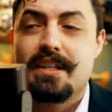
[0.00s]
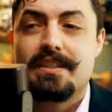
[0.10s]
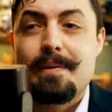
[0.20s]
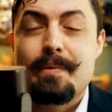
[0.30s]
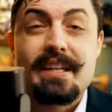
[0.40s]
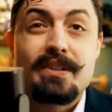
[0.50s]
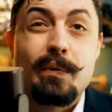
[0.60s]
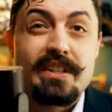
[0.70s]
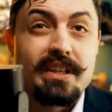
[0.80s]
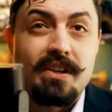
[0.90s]
somebody's
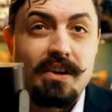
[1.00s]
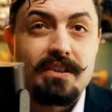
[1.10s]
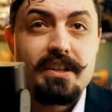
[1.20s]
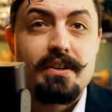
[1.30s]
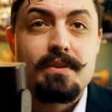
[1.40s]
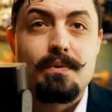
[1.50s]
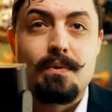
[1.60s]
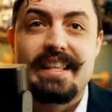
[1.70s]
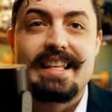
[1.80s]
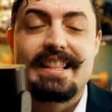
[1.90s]
going to call you
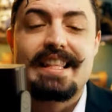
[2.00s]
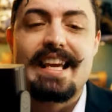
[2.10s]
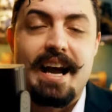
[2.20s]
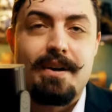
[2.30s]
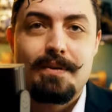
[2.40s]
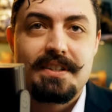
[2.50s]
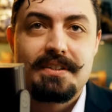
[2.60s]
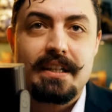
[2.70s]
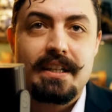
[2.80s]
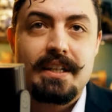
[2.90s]
within the hour
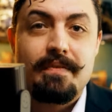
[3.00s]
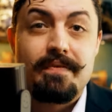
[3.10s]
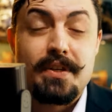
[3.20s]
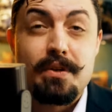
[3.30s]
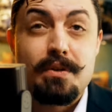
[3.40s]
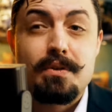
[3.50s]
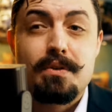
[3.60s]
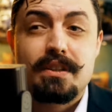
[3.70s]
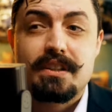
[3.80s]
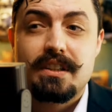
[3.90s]
to